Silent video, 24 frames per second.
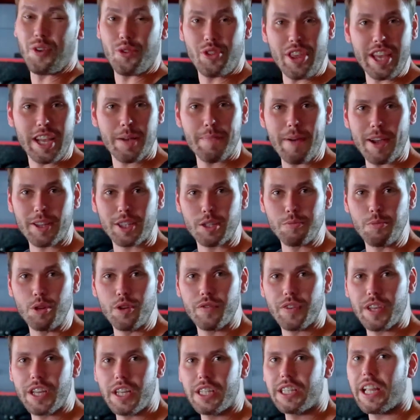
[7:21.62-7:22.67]
you think about the
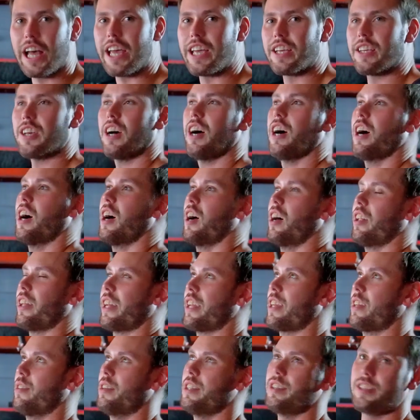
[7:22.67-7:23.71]
movie like
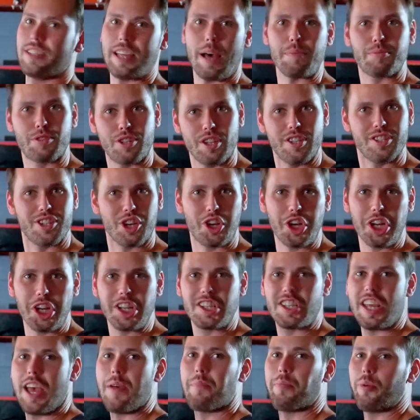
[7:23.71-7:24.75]
Inception's a good
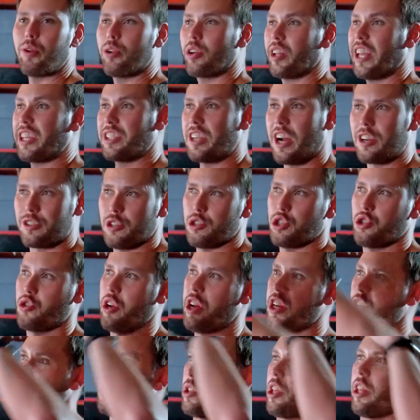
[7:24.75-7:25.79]
example, or like Doctor
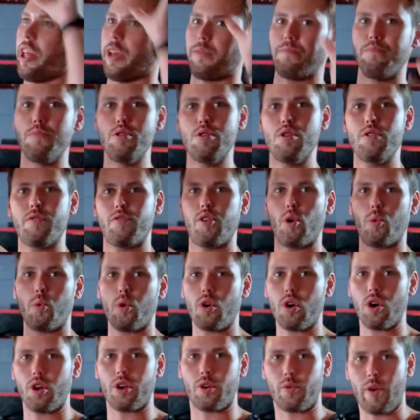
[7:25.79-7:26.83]
Strange, where they like move the
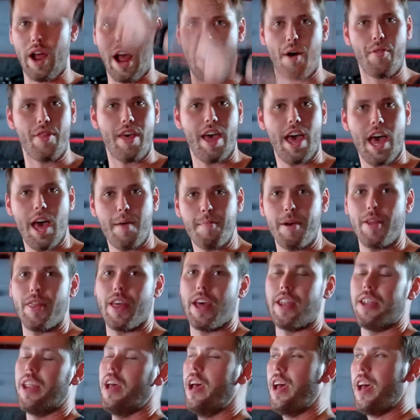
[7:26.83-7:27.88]
world around them and
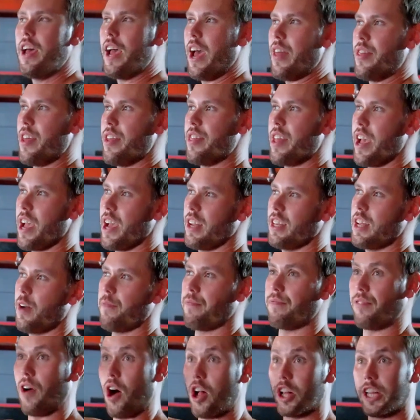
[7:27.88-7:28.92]
then they end up
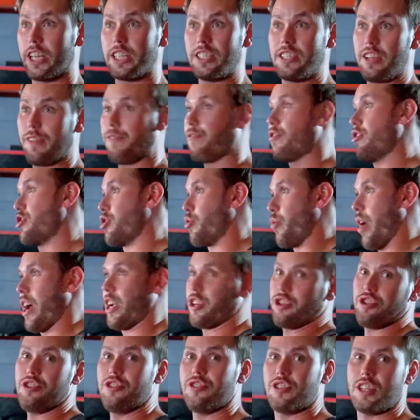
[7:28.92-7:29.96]
falling different
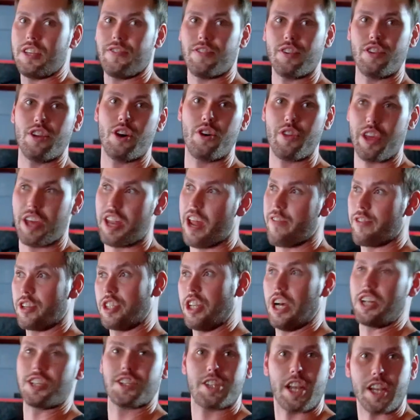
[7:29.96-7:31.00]
directions even though they never
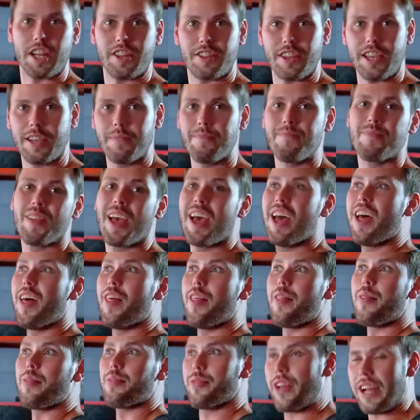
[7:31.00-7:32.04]
touched anything.
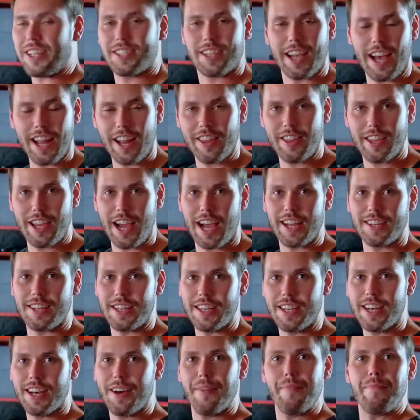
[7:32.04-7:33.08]
That's kind of the
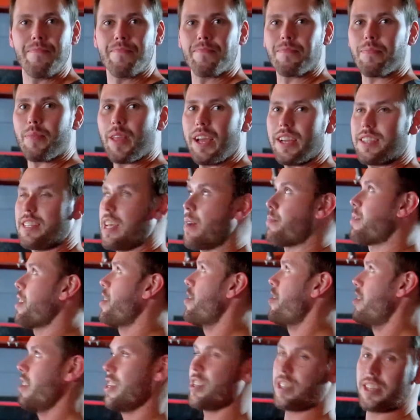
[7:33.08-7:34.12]
idea, except
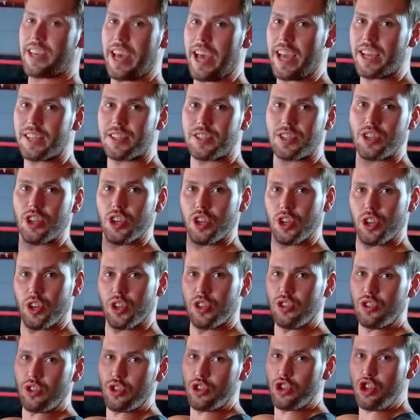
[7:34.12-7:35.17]
in this case,
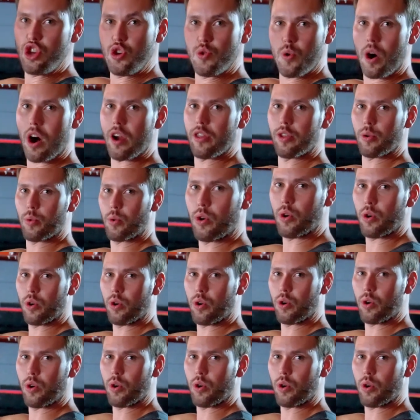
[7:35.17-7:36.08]
you are the world.